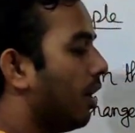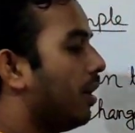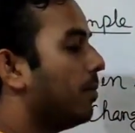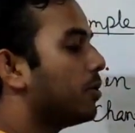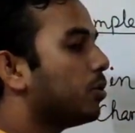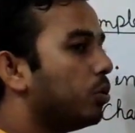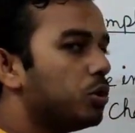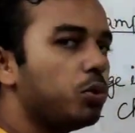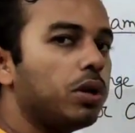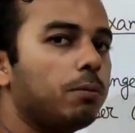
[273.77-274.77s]
division,
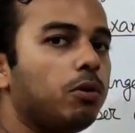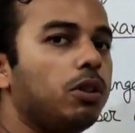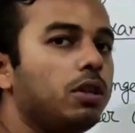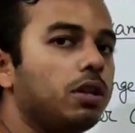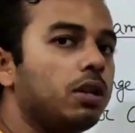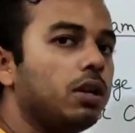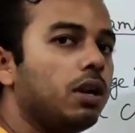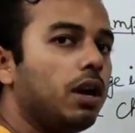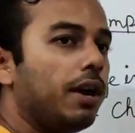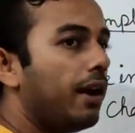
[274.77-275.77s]
which we have all
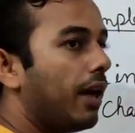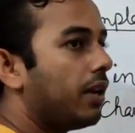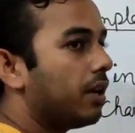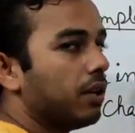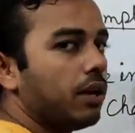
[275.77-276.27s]
done